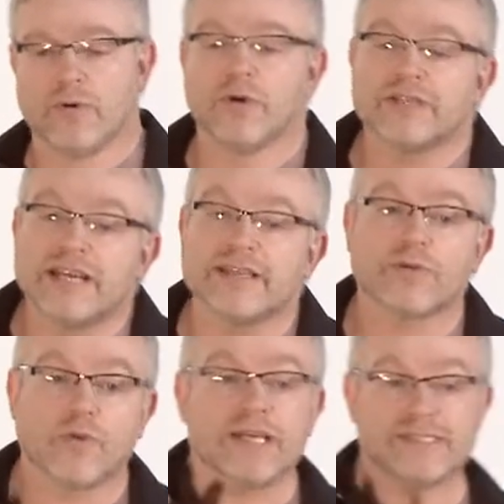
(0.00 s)
or what are the
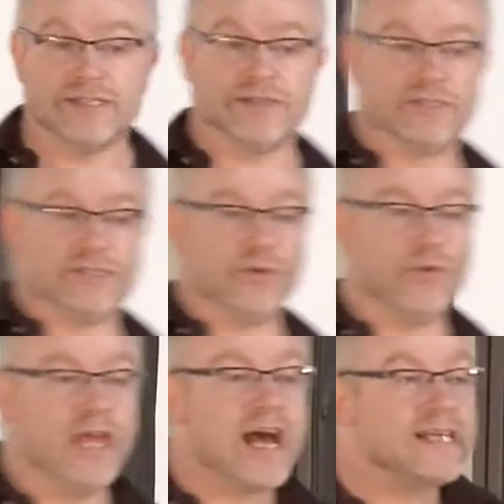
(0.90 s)
questions
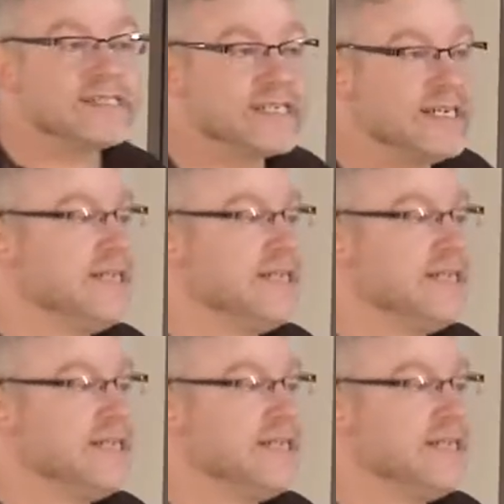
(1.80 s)
we ask